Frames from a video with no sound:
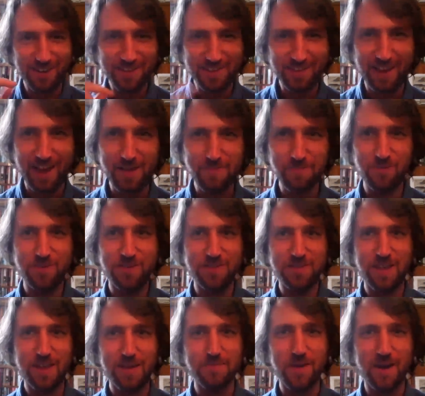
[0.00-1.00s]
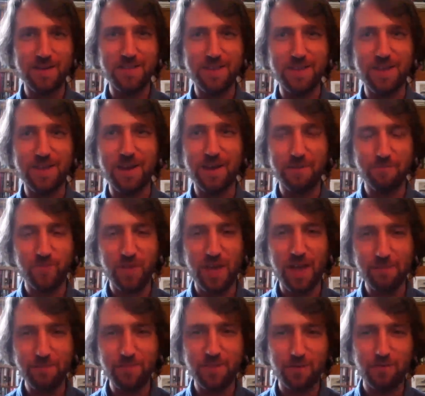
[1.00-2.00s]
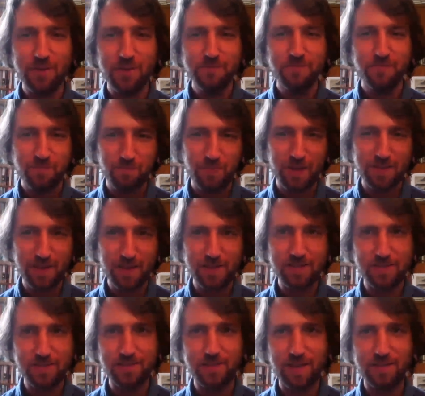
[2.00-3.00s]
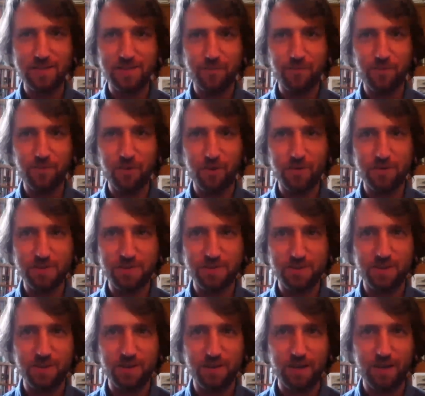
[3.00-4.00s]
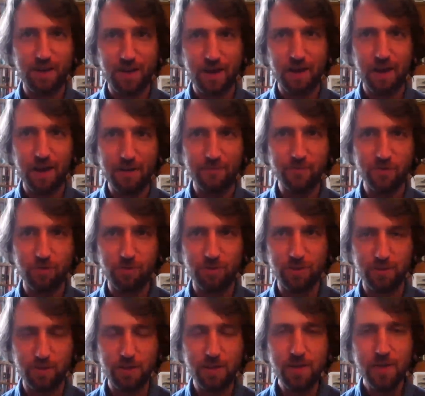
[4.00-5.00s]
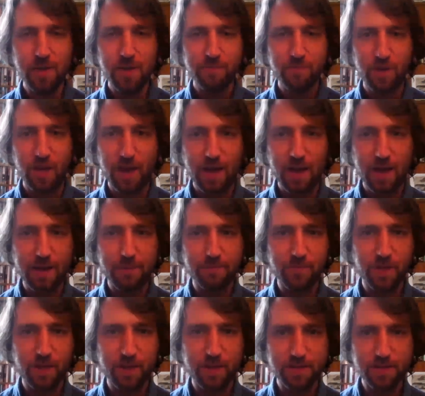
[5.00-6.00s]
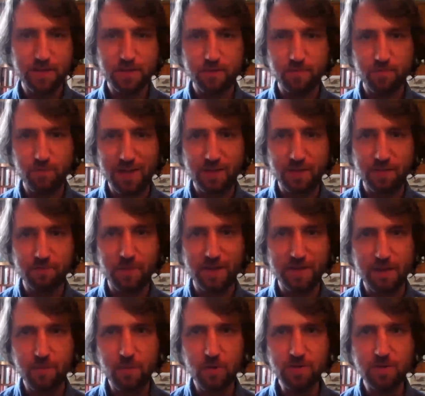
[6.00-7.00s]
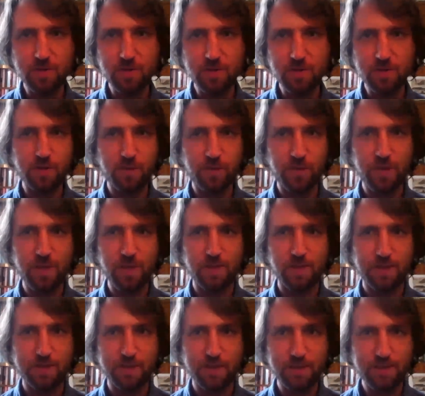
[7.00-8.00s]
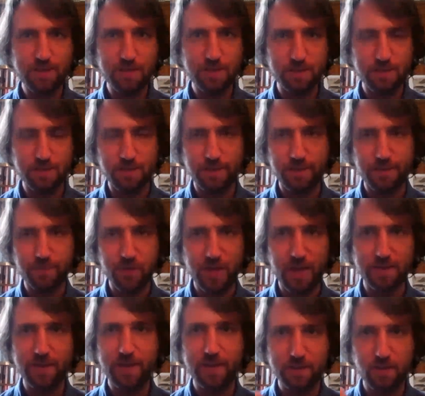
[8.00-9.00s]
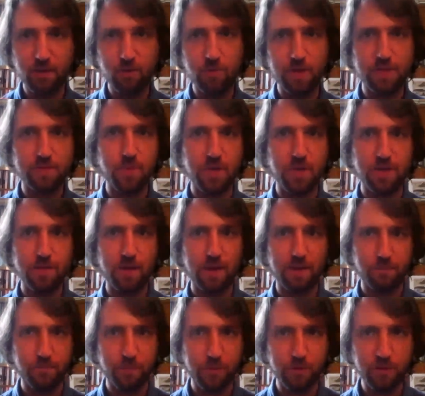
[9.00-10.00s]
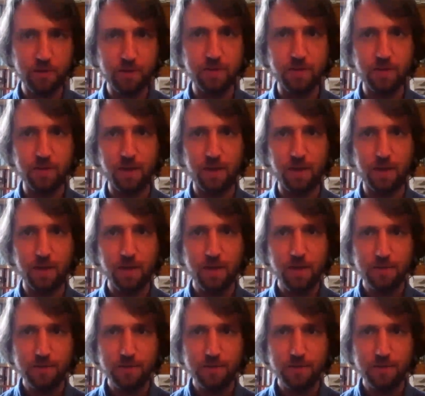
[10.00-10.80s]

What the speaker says: came to the same idea. Yeah, so but that's of course half jokingly, but the most important thing that this is and has always been a political